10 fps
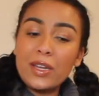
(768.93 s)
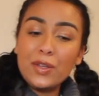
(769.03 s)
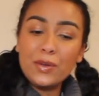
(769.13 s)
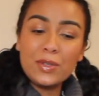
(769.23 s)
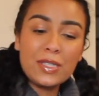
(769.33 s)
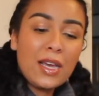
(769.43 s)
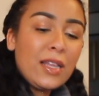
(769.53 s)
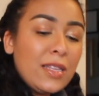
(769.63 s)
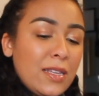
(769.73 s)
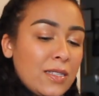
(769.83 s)
You can use
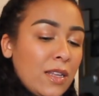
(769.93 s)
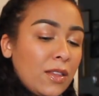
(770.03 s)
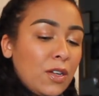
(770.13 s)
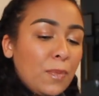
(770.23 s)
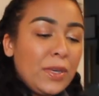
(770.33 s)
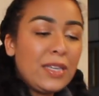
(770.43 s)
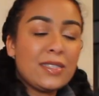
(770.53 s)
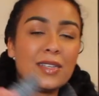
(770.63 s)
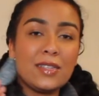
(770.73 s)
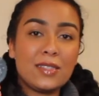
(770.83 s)
these little
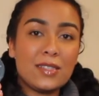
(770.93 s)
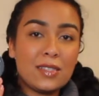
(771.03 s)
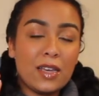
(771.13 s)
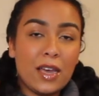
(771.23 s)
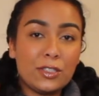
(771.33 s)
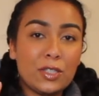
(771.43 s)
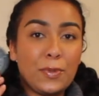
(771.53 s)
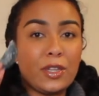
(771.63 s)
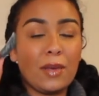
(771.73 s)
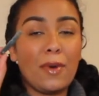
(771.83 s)
pieces and just
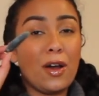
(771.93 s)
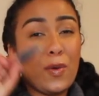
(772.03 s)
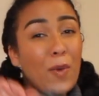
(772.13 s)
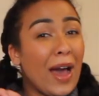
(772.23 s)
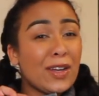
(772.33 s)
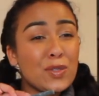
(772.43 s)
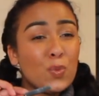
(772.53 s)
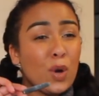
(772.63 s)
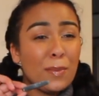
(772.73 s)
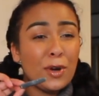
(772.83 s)
put them on a wax
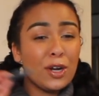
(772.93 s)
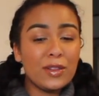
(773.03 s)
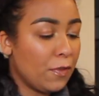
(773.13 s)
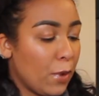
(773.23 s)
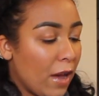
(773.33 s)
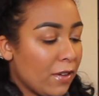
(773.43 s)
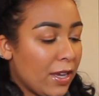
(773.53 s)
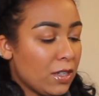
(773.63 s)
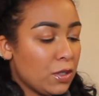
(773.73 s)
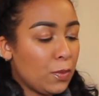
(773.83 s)
warmer. If you have a
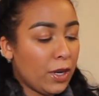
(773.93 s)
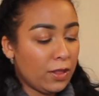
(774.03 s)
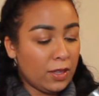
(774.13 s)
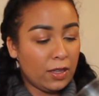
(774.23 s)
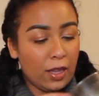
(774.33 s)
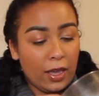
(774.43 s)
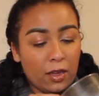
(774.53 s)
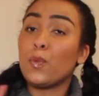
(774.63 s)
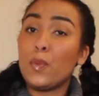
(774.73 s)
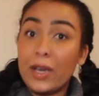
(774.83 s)
candle where the like
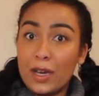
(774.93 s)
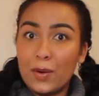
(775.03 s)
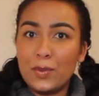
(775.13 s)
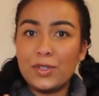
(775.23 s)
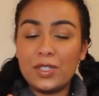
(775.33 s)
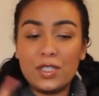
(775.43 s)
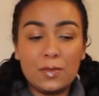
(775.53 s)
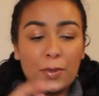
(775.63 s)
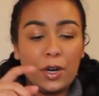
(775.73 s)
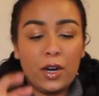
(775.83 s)
the wick will still
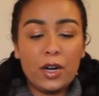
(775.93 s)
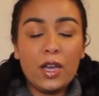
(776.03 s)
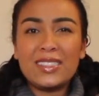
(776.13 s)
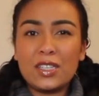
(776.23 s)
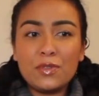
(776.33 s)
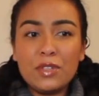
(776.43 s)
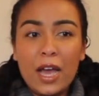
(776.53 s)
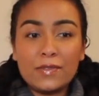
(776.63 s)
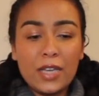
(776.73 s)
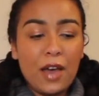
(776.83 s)
burn, it doesn't really
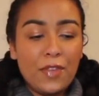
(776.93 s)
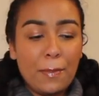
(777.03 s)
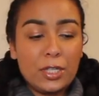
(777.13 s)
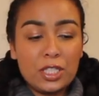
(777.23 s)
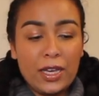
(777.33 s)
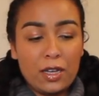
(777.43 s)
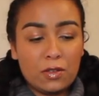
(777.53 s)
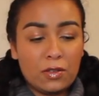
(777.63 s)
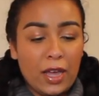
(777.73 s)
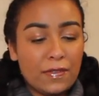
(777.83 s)
have to have that much
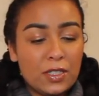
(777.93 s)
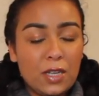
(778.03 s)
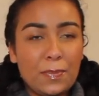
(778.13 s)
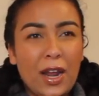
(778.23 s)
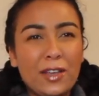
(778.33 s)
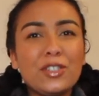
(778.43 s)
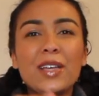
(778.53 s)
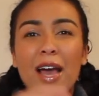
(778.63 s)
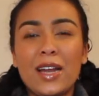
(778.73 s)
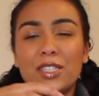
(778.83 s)
candle left in it, but I
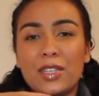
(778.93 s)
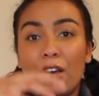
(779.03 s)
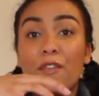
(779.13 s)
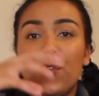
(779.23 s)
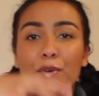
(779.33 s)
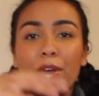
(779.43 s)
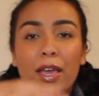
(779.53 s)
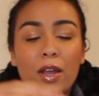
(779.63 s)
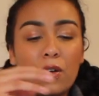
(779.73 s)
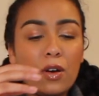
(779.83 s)
usually add it to like a full
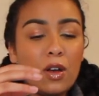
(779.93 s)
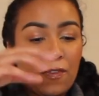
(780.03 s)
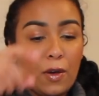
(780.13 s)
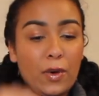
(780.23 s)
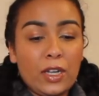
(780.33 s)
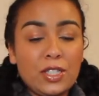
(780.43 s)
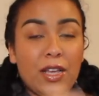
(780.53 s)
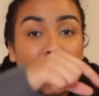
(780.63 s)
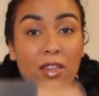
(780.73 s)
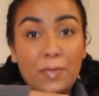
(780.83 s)
candle if I want to just
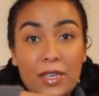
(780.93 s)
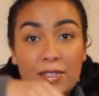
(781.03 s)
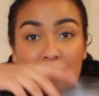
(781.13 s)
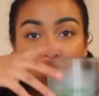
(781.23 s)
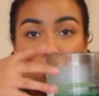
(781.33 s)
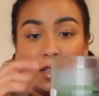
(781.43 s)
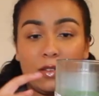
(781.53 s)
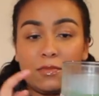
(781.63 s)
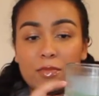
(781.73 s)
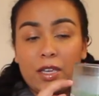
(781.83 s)
add the pieces to like
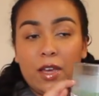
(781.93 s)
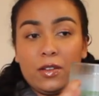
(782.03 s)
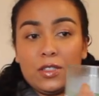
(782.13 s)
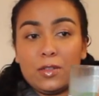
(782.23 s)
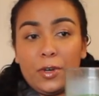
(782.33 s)
a candle that's still